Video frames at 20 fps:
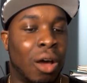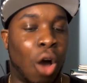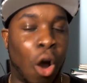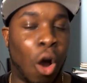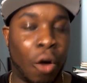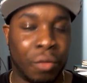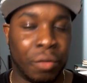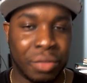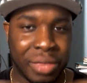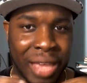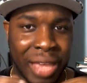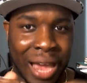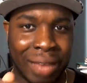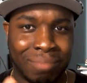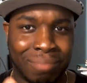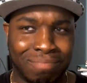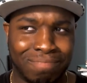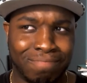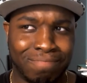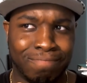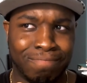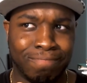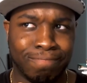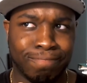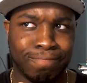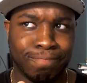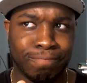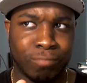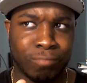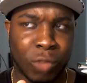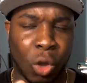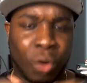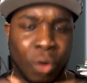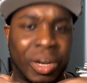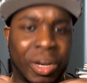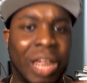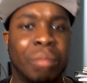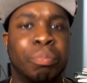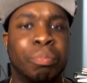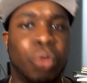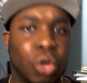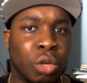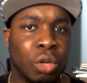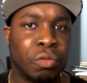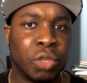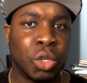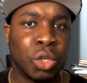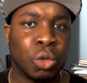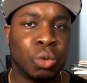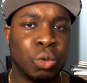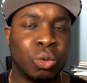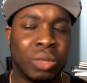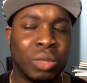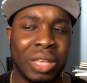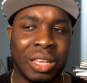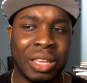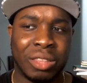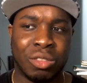on that point of view,